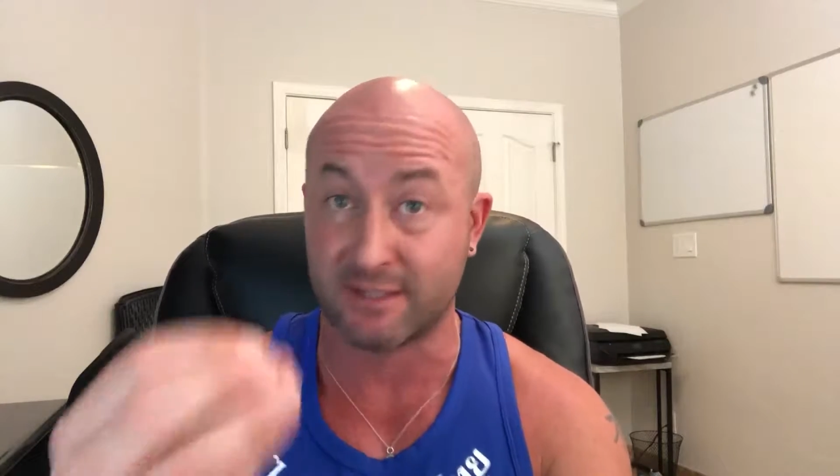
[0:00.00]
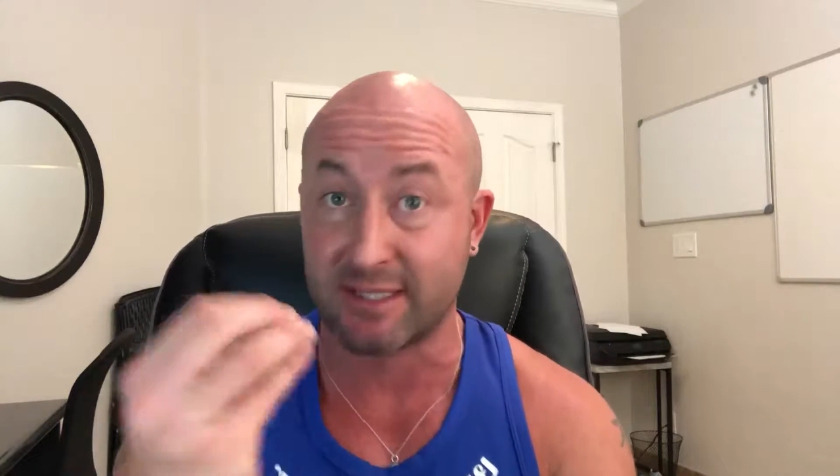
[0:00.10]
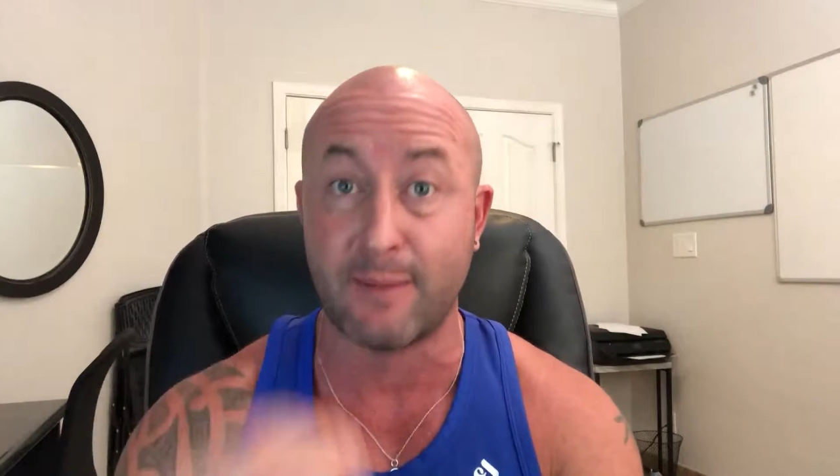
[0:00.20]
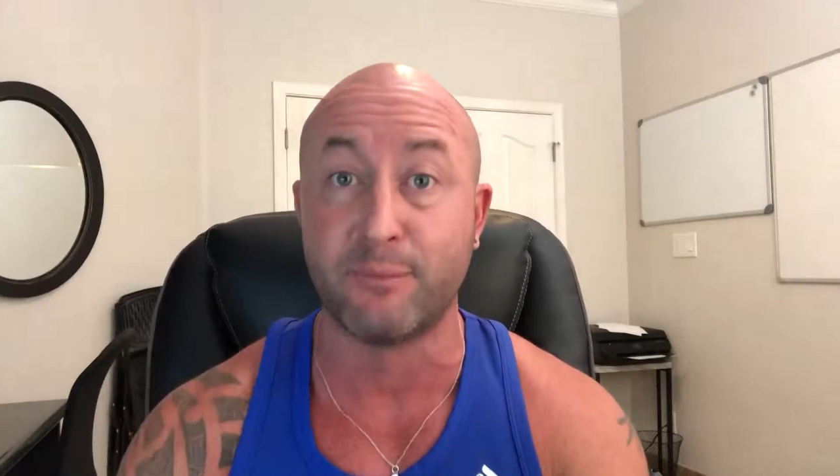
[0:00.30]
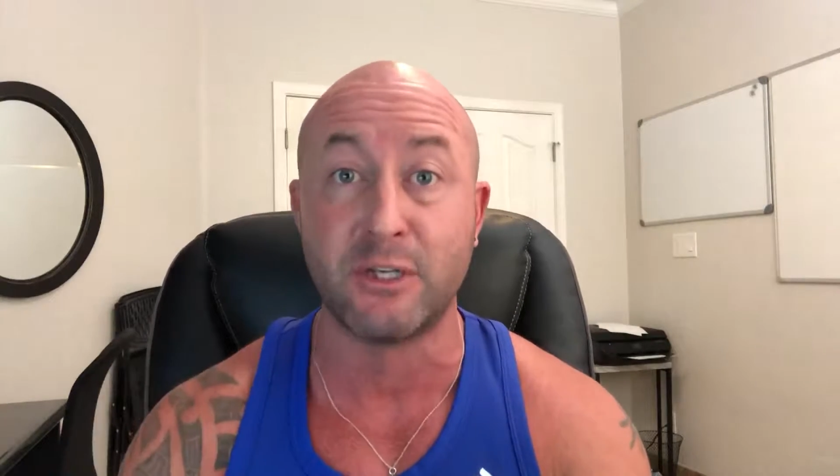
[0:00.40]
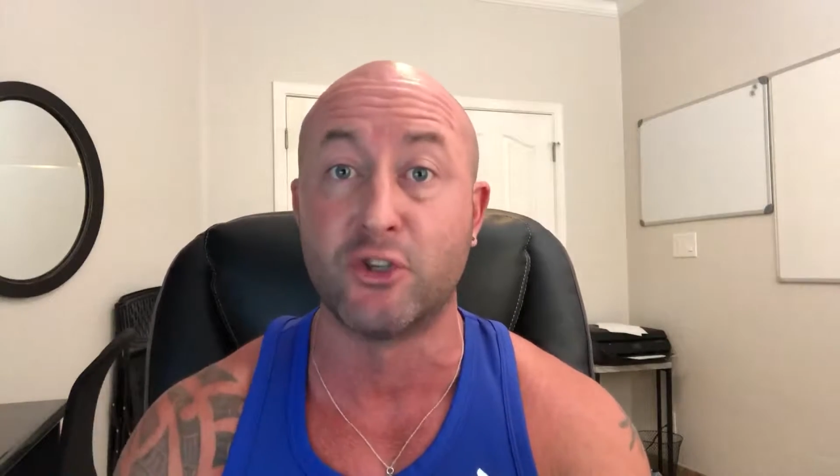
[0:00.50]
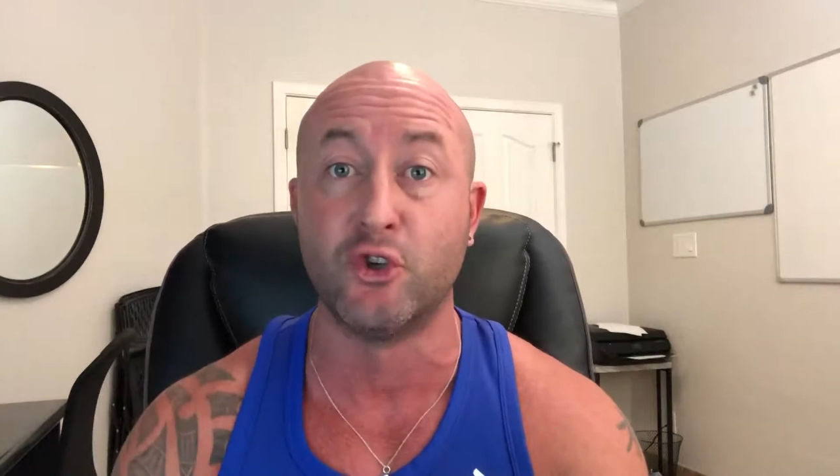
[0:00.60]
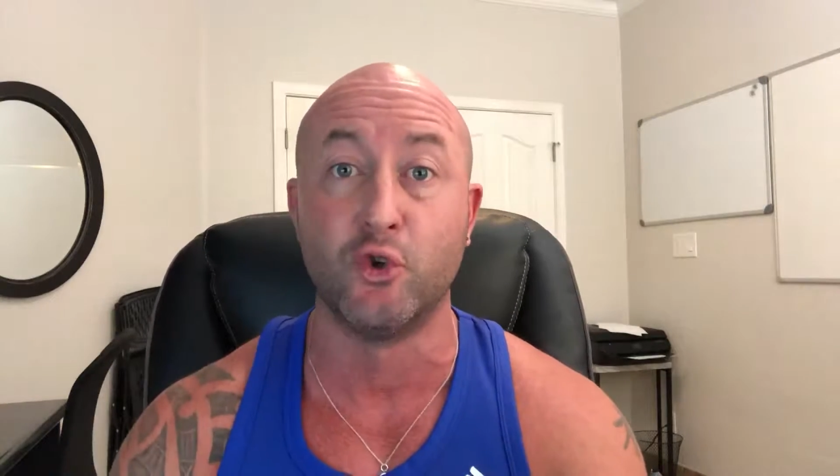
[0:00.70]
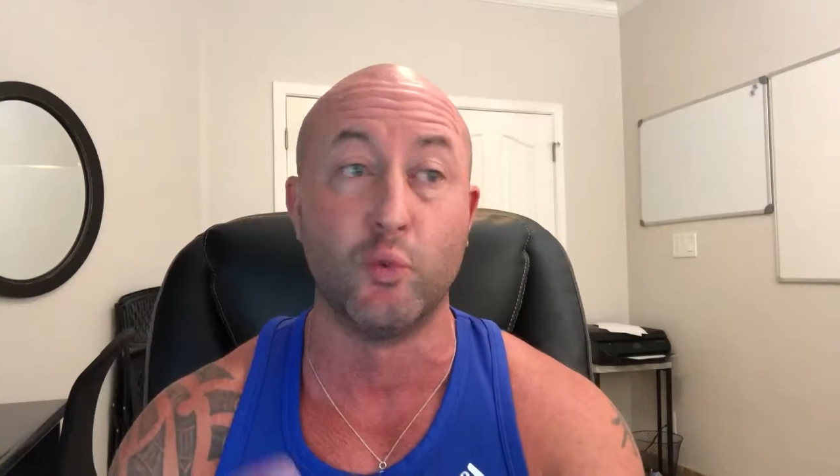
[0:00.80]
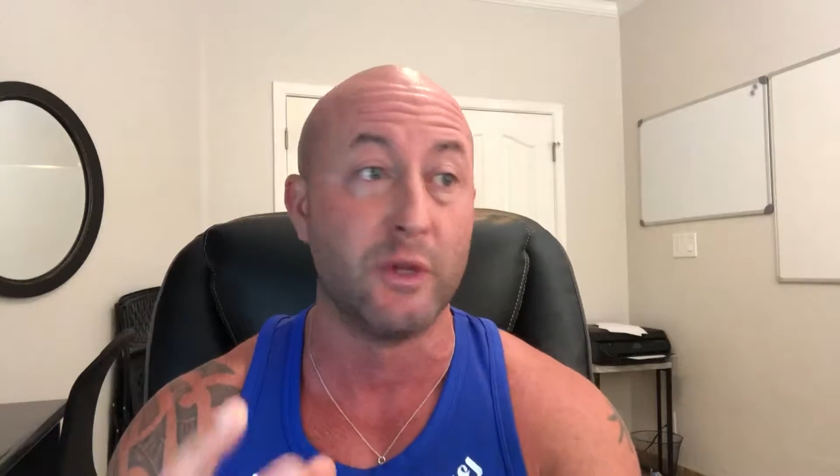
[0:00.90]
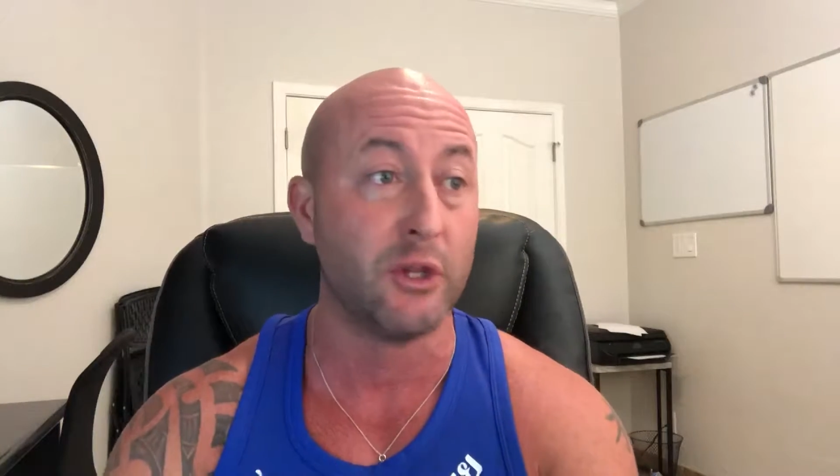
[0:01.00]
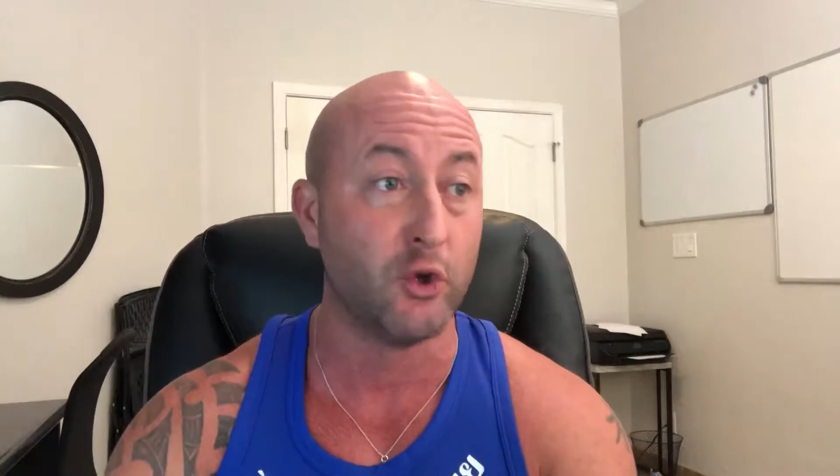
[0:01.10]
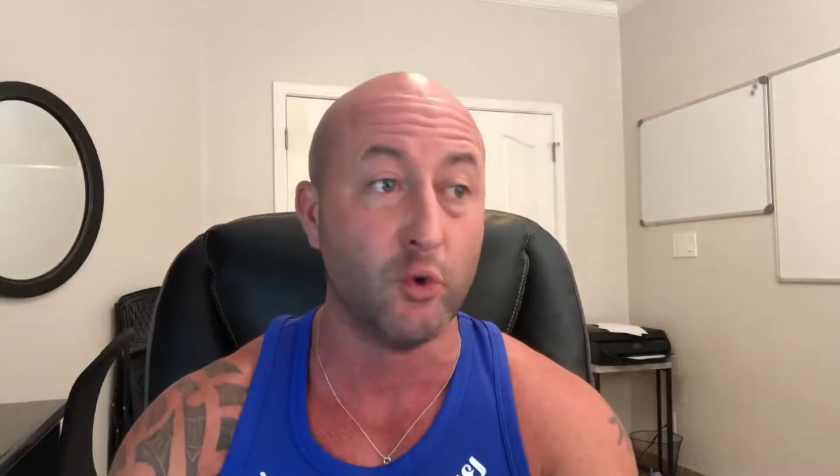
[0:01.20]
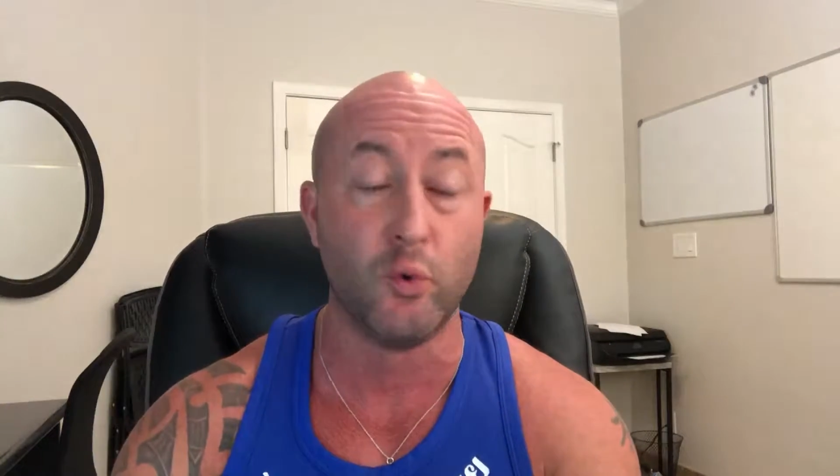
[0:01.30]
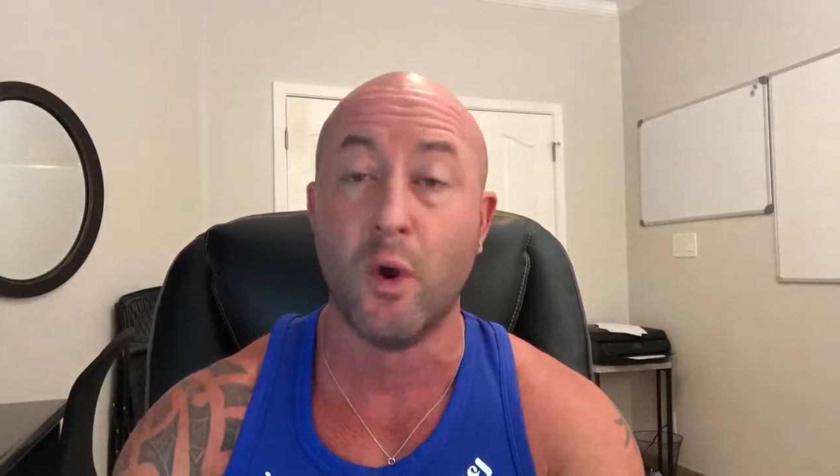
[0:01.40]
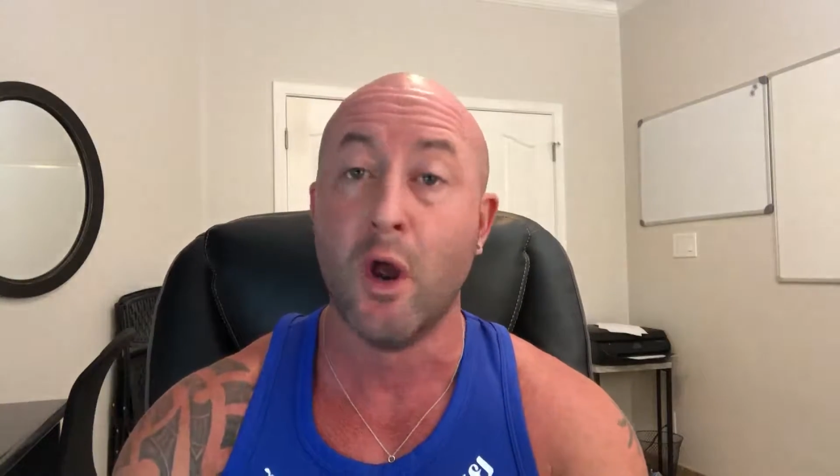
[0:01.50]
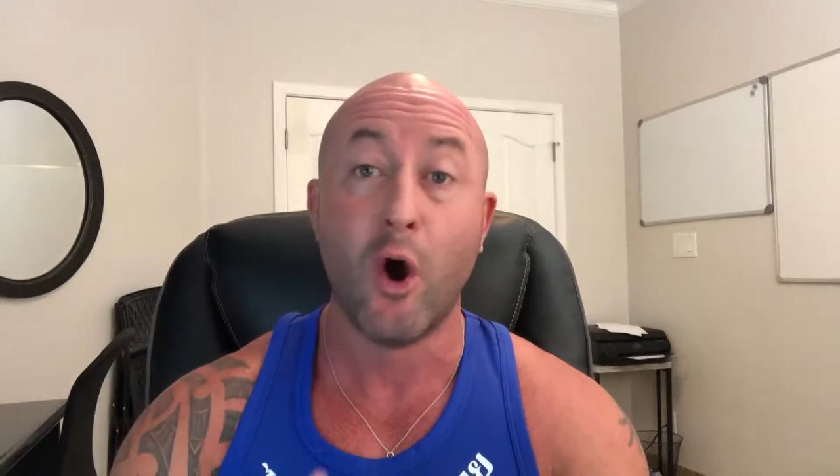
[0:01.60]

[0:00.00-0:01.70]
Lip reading: something to do with you,